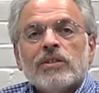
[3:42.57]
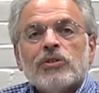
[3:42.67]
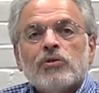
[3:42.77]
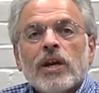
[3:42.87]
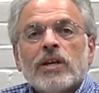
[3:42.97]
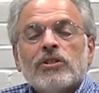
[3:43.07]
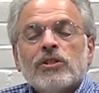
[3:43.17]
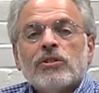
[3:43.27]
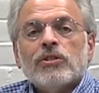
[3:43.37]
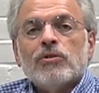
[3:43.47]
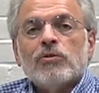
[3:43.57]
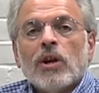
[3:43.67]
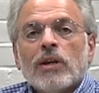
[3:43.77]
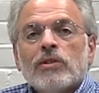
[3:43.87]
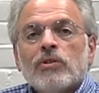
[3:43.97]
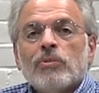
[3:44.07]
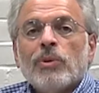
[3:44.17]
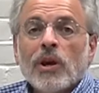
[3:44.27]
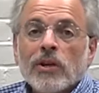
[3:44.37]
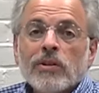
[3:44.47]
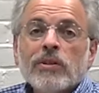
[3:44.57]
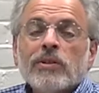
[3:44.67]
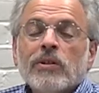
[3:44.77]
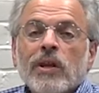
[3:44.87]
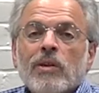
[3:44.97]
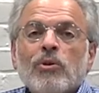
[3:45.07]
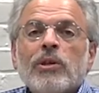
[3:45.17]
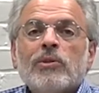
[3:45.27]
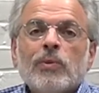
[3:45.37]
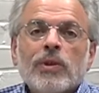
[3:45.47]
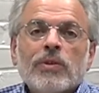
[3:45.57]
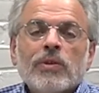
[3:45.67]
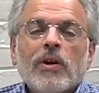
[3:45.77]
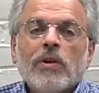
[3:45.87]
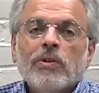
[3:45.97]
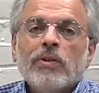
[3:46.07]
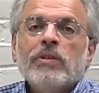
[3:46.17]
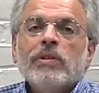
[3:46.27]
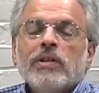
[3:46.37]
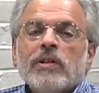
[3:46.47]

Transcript: strategy to trying to partner and collaborate with other